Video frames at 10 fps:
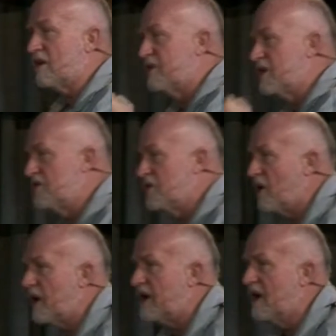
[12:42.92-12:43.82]
the
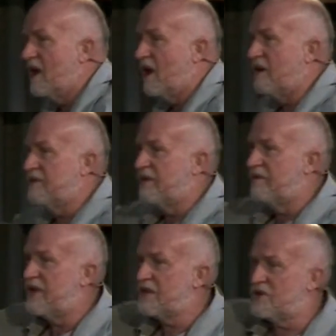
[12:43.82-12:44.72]
joy of the
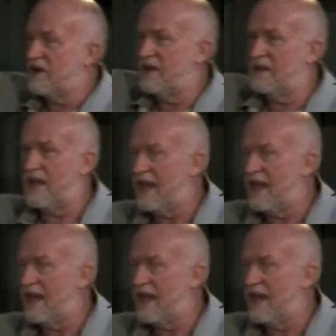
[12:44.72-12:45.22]
victory that they had.